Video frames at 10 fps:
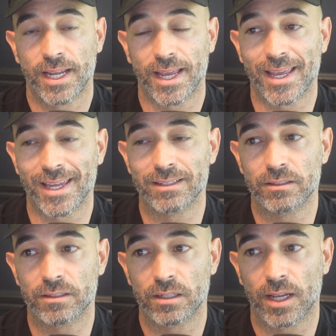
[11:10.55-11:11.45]

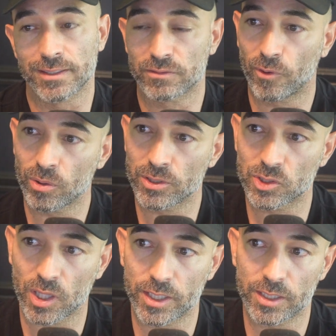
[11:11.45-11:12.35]
And as far
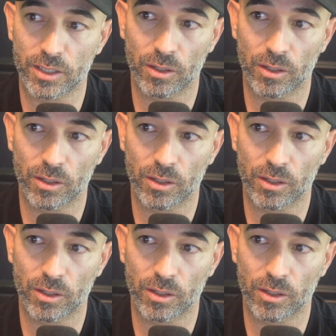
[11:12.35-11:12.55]
as like,